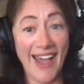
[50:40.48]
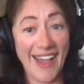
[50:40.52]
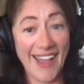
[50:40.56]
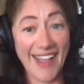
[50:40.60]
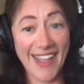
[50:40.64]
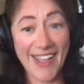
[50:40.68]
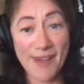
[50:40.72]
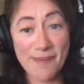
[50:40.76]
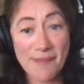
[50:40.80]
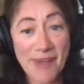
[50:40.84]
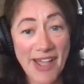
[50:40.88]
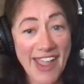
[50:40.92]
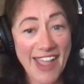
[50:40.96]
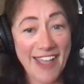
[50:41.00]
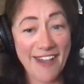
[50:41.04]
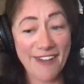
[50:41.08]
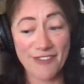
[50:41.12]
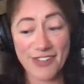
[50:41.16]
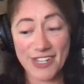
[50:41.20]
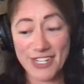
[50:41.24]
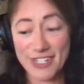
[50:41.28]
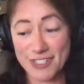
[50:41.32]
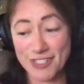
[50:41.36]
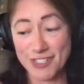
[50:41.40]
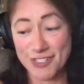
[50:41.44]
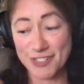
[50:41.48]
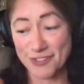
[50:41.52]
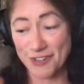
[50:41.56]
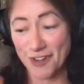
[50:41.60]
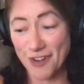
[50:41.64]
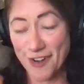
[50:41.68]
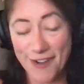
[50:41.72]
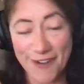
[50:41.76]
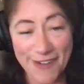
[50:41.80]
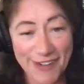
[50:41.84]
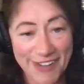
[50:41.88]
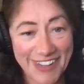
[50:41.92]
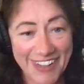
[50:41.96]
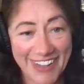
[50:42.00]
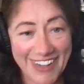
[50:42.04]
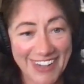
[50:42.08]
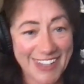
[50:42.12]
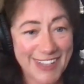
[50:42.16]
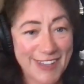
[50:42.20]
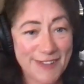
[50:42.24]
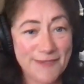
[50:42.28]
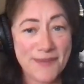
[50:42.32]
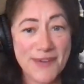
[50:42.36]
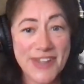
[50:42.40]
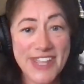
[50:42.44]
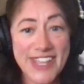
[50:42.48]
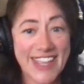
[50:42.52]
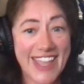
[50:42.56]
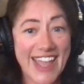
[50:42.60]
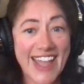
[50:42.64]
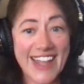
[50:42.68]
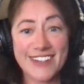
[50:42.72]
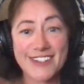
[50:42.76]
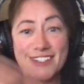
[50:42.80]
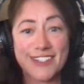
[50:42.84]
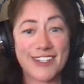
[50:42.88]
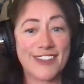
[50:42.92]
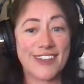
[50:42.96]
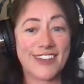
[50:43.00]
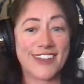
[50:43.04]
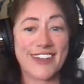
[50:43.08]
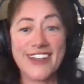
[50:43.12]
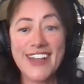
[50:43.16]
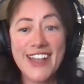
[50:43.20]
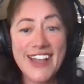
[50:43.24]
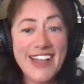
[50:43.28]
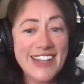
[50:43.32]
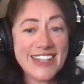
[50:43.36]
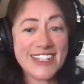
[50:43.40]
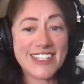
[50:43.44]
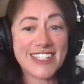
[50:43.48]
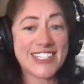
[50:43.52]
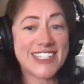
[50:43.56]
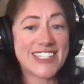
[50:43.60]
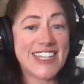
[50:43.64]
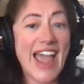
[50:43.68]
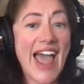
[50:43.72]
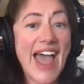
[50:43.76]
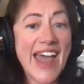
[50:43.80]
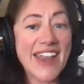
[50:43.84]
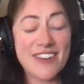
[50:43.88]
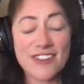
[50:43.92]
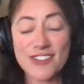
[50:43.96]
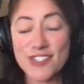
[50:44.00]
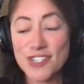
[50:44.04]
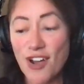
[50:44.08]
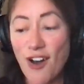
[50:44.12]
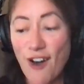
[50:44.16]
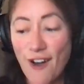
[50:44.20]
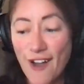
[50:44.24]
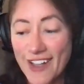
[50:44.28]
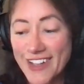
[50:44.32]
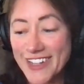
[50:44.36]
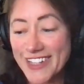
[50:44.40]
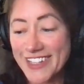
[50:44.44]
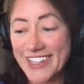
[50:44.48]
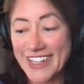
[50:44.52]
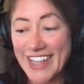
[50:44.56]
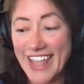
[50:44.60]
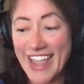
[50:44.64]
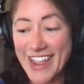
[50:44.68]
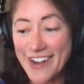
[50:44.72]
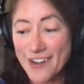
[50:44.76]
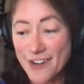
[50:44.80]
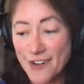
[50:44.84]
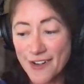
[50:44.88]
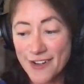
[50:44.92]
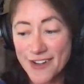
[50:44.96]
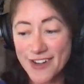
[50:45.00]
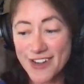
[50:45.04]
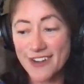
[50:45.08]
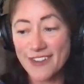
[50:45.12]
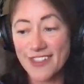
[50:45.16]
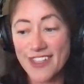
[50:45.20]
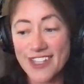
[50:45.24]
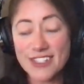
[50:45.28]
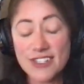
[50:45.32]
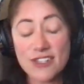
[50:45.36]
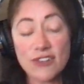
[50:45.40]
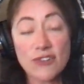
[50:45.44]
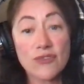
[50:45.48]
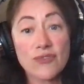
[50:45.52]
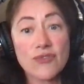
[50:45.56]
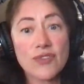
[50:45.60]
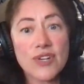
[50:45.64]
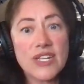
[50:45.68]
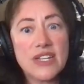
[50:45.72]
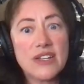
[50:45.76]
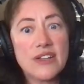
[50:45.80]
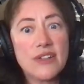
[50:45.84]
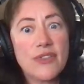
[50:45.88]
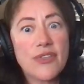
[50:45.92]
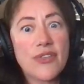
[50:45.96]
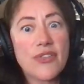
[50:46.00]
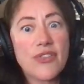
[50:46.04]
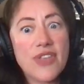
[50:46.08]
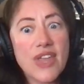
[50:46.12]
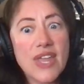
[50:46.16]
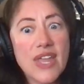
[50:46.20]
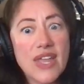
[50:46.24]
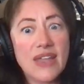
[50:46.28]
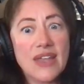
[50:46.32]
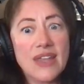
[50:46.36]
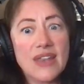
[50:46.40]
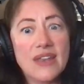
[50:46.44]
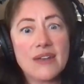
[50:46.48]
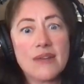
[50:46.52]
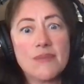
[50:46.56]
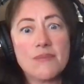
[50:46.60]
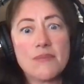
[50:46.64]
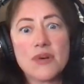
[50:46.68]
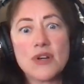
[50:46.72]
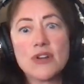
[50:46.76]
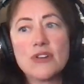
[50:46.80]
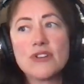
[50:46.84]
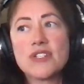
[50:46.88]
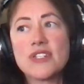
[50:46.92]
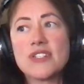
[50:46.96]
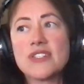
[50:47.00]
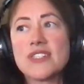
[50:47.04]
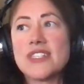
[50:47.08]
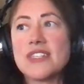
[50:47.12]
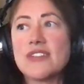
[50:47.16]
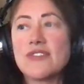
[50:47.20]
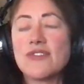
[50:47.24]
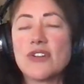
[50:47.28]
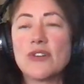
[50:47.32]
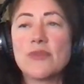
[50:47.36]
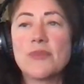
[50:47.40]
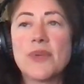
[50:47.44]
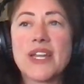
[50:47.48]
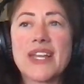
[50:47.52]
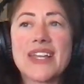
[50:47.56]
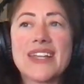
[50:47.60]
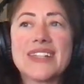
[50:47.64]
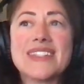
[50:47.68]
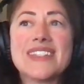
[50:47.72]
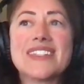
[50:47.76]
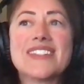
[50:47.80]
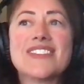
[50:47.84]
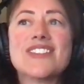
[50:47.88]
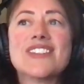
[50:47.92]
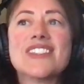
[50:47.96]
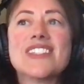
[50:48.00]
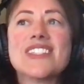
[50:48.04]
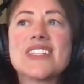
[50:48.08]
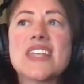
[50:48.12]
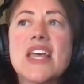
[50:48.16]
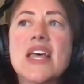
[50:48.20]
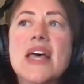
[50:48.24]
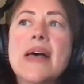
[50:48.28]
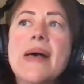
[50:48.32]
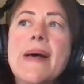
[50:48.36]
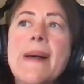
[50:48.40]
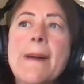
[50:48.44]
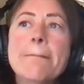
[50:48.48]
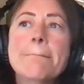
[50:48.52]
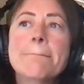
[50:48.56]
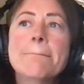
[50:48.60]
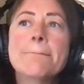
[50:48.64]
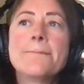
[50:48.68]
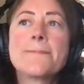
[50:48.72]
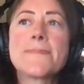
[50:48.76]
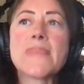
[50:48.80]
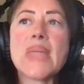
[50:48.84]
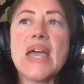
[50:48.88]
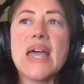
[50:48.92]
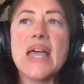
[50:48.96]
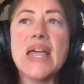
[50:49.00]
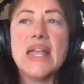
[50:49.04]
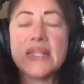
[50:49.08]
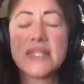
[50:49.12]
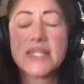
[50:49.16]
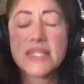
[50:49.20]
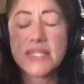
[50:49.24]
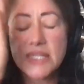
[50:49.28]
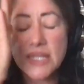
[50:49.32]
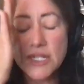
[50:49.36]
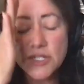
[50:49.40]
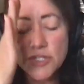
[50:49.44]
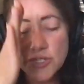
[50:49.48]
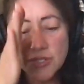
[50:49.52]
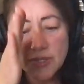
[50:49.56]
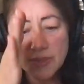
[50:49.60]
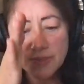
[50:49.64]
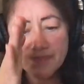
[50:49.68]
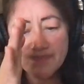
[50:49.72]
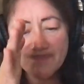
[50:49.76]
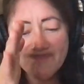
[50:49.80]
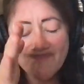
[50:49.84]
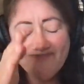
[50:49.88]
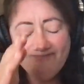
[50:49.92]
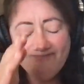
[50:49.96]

am I having a stroke? Like, can we get to the statin talk later? You know, that's a real thing in an emergency room. Like, it's just, it's such a